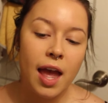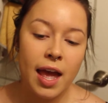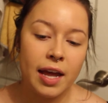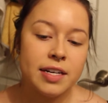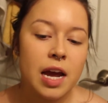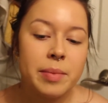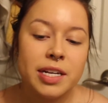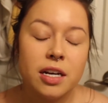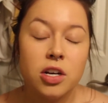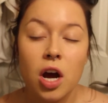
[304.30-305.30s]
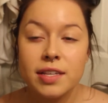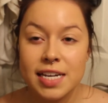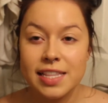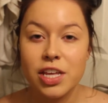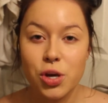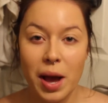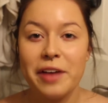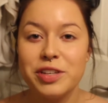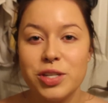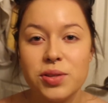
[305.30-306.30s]
And I mean, not saying that you
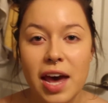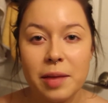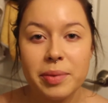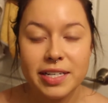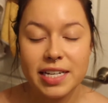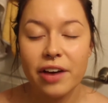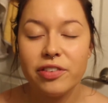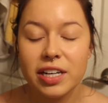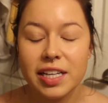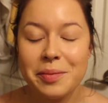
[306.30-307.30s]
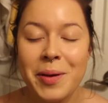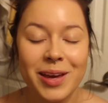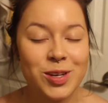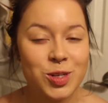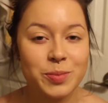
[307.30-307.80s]
have to do that, but definitely make